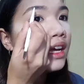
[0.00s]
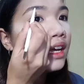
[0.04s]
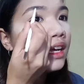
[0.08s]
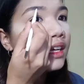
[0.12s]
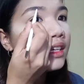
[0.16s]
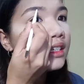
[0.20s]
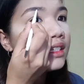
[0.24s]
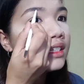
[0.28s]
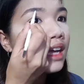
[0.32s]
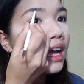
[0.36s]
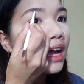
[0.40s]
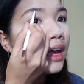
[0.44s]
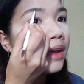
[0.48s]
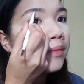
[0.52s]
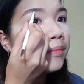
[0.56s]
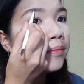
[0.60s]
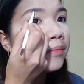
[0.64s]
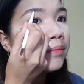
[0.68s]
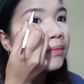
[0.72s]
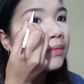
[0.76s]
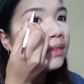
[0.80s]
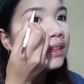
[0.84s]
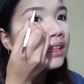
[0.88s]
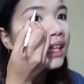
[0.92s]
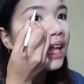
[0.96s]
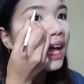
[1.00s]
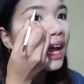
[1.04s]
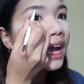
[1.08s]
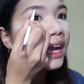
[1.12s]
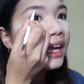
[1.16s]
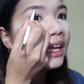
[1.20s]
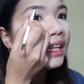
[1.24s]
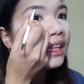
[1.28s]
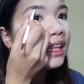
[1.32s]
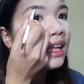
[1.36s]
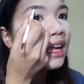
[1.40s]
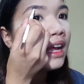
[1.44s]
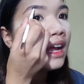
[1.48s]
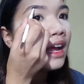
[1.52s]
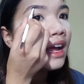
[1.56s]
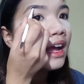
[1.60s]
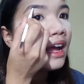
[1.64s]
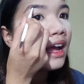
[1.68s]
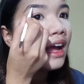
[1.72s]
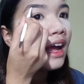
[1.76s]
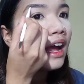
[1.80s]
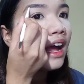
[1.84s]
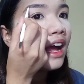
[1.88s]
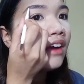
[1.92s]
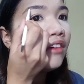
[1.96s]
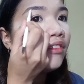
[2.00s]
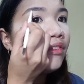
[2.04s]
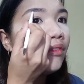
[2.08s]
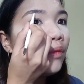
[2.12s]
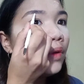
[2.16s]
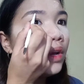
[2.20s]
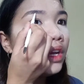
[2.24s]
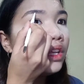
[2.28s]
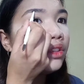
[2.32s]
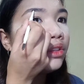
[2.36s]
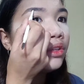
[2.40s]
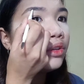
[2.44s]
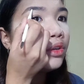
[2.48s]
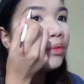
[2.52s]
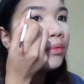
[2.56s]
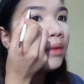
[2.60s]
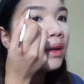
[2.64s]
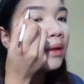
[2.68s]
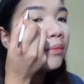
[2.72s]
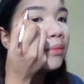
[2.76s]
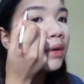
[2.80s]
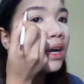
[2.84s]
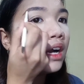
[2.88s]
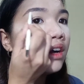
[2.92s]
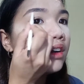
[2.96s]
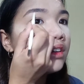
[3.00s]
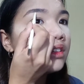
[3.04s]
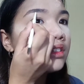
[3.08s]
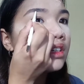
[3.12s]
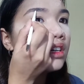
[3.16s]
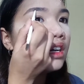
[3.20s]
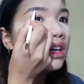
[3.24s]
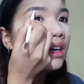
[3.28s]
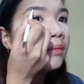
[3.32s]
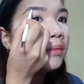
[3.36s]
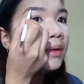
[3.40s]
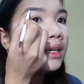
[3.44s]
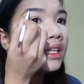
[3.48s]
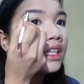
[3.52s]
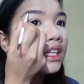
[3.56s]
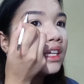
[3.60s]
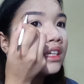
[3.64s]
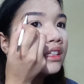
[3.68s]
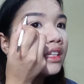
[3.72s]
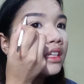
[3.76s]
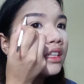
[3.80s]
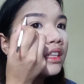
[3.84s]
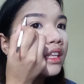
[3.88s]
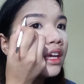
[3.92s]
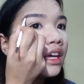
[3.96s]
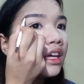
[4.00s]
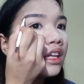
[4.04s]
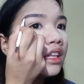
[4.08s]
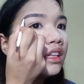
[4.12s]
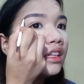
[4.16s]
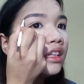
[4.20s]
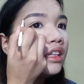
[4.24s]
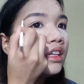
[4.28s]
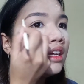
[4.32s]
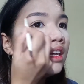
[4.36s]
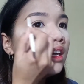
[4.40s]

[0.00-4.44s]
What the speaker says: is I line halfway through my brows up until the tail.